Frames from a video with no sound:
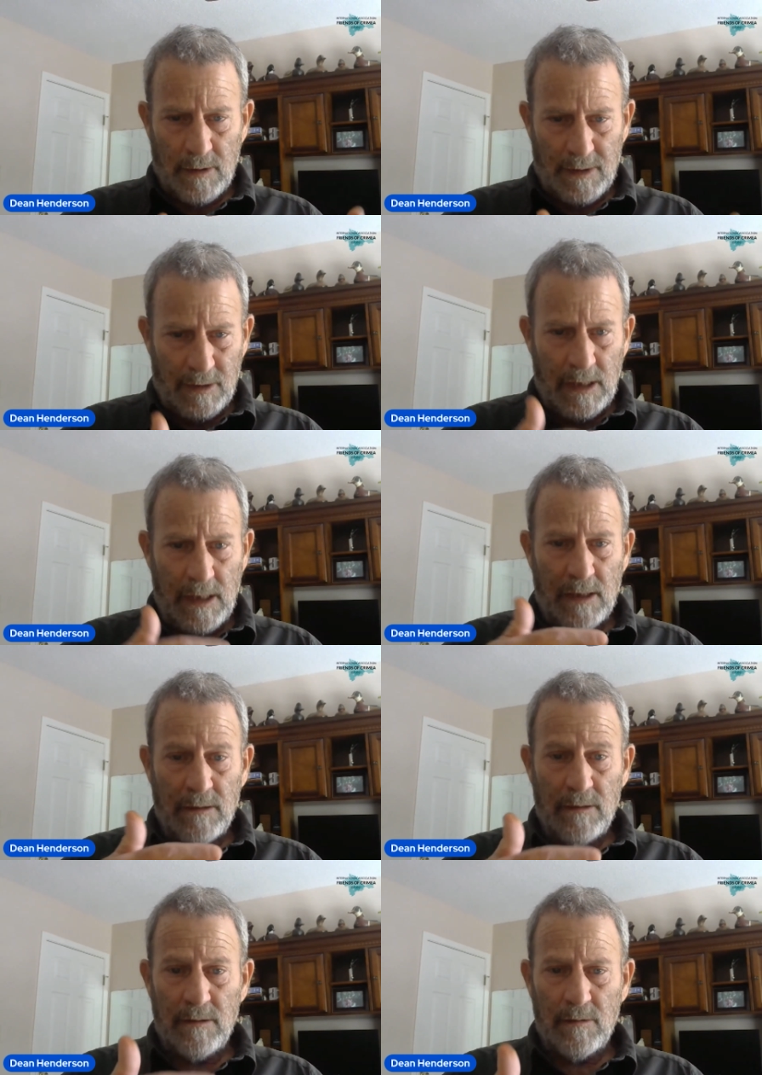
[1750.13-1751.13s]

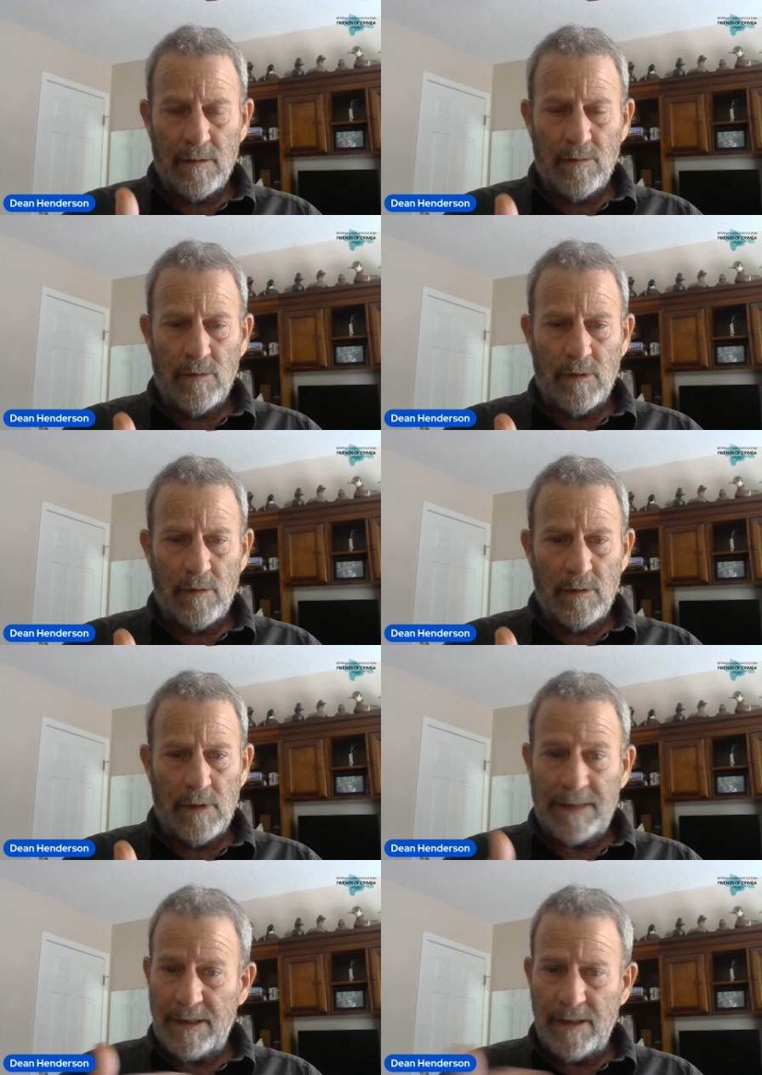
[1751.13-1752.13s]
again
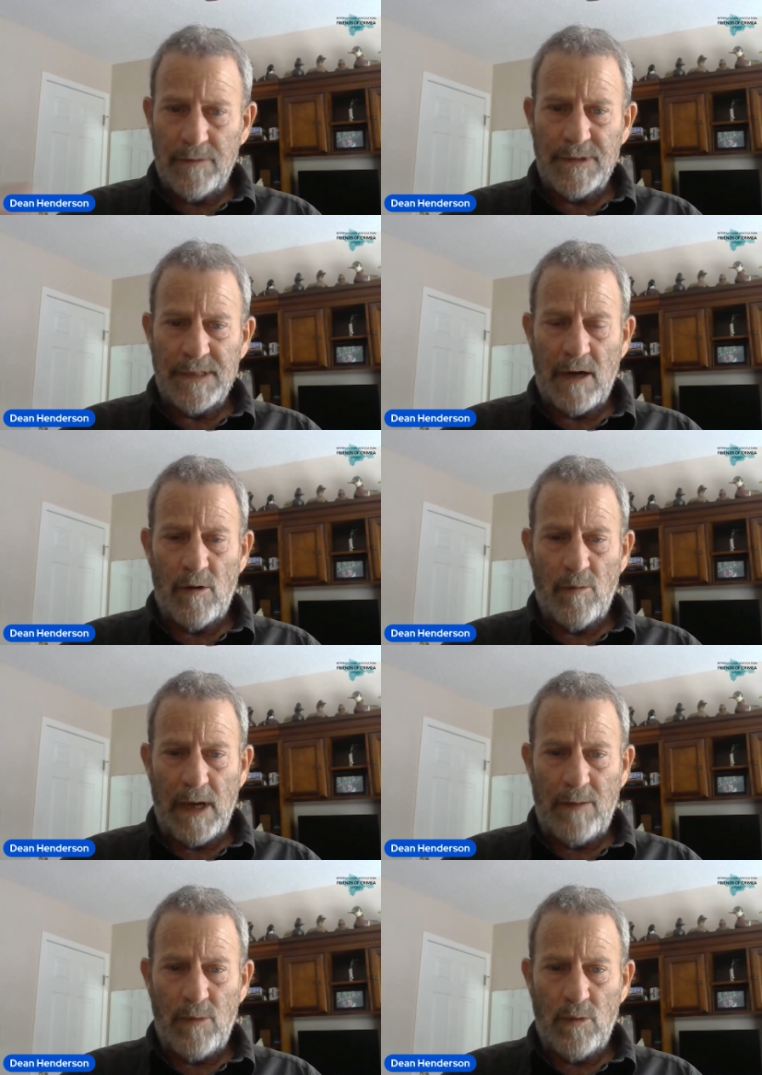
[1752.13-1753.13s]
like they did at the Tower of
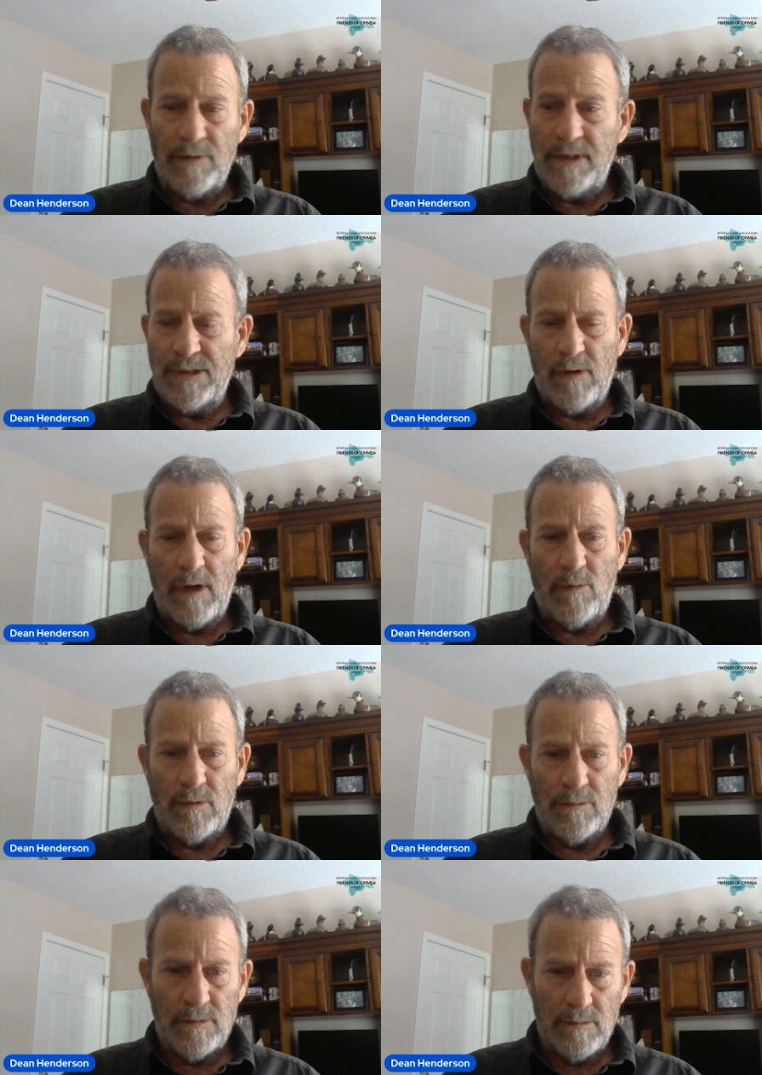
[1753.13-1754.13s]
Babel when they
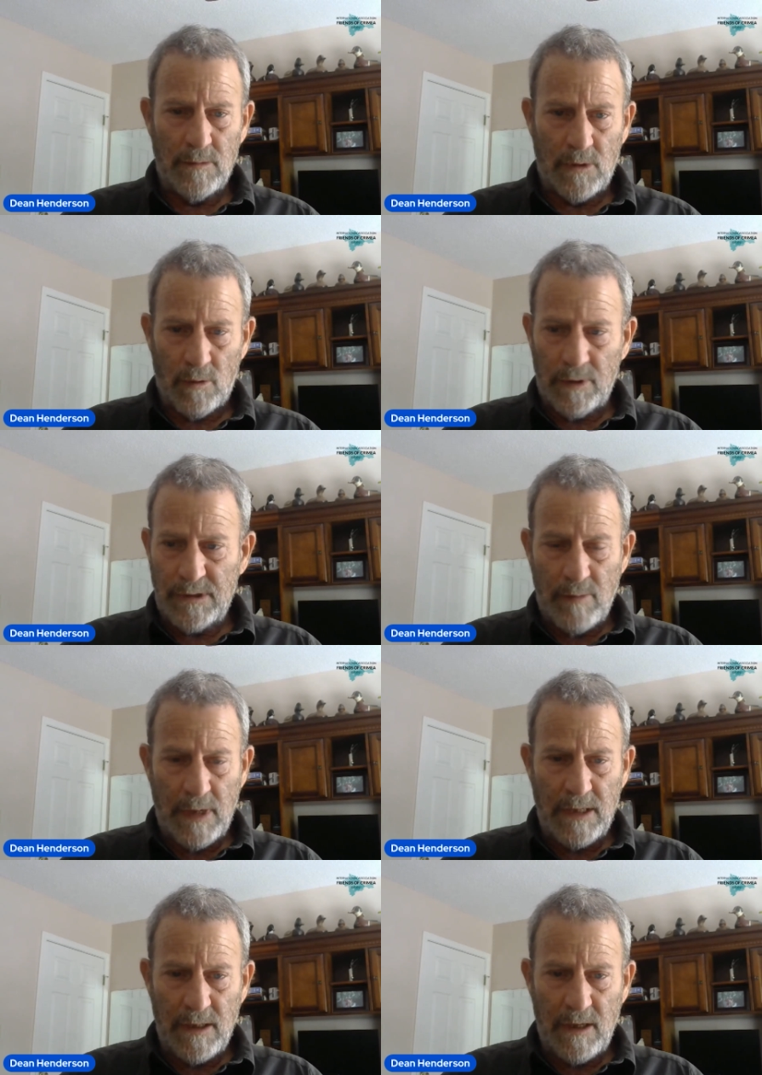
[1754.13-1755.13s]
scrambled, according to
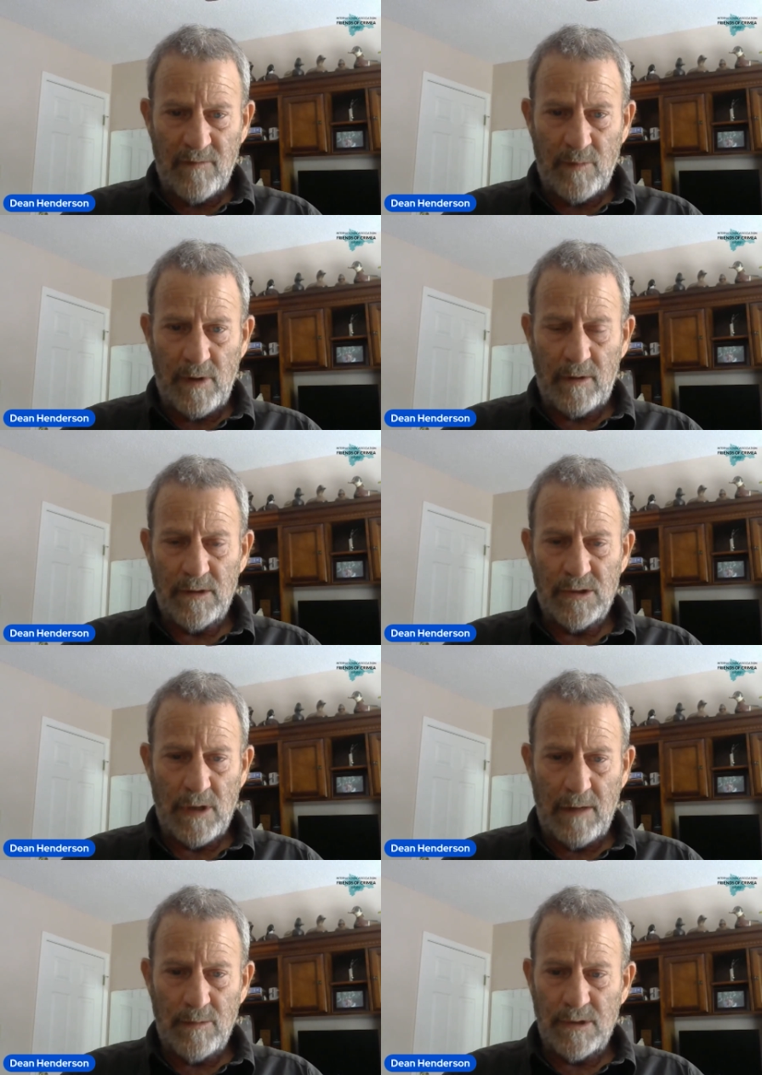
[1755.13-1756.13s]
many Native American
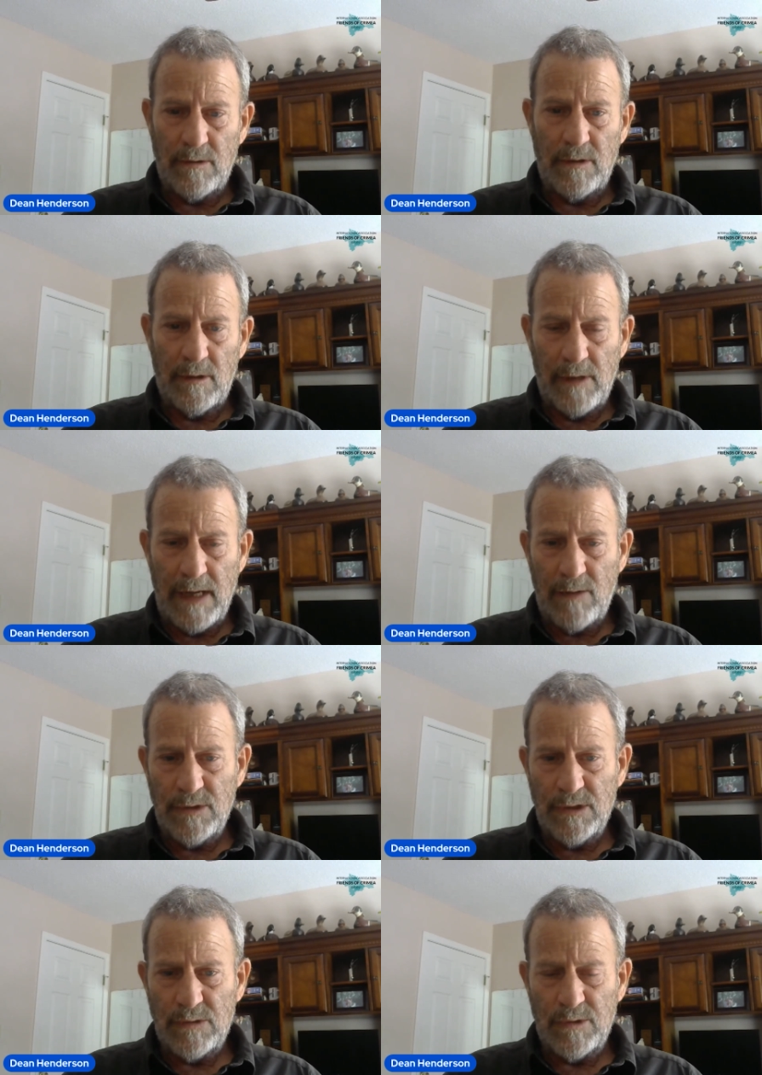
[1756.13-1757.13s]
tribes, their, their
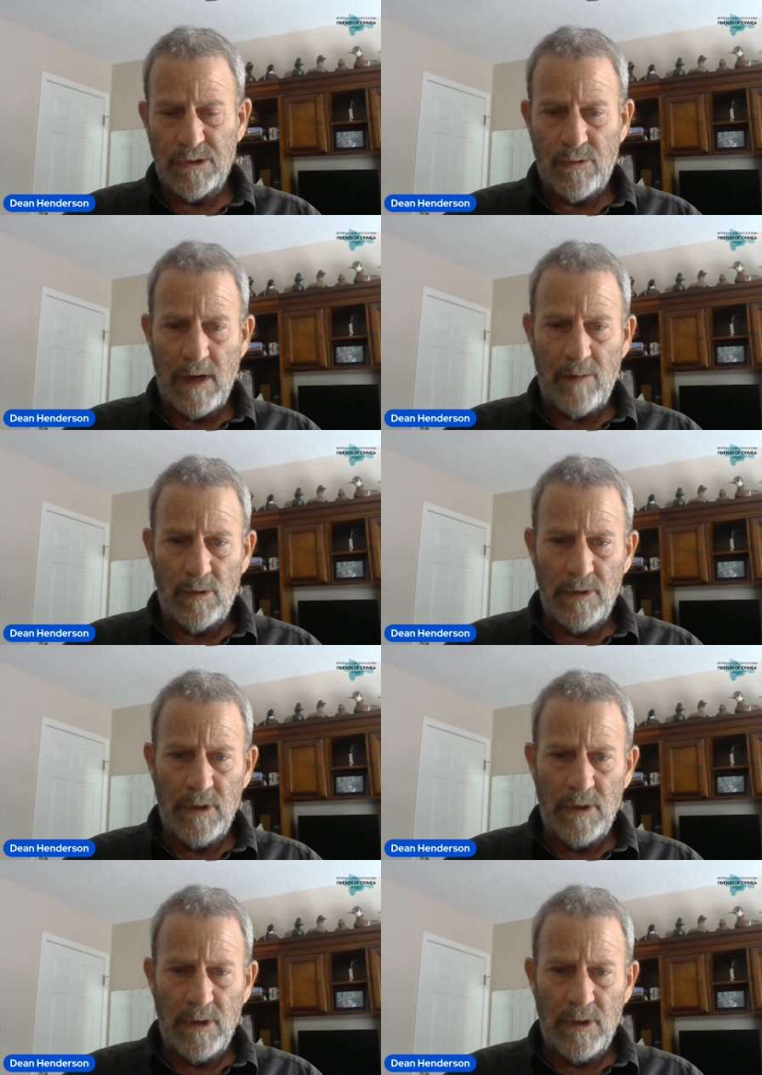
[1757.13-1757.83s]
languages were scrambled.